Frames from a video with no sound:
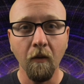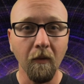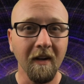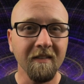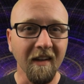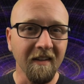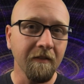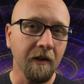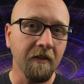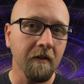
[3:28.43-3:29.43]
When a
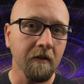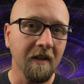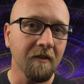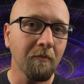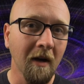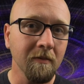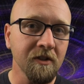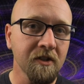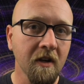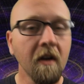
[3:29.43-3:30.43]
scientific theory is
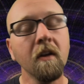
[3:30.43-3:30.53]
published,